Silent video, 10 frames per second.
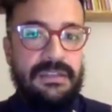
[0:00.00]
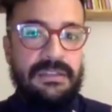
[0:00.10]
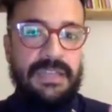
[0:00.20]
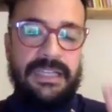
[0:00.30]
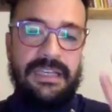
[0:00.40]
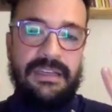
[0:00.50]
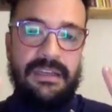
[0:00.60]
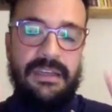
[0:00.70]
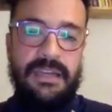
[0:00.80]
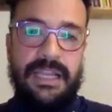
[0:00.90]
like
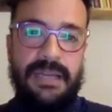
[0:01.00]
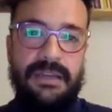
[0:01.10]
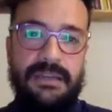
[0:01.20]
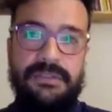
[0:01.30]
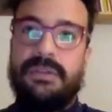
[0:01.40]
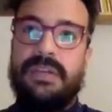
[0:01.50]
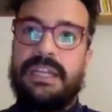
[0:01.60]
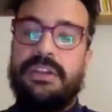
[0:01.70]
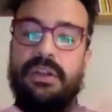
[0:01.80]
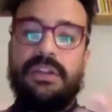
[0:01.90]
a like a you know
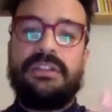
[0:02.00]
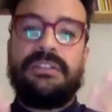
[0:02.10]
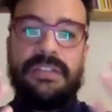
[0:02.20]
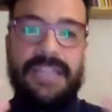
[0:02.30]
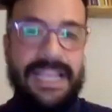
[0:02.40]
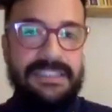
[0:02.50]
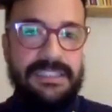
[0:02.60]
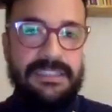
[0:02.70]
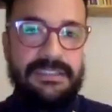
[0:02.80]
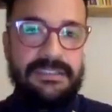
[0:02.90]
like an old
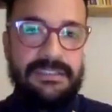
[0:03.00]
lady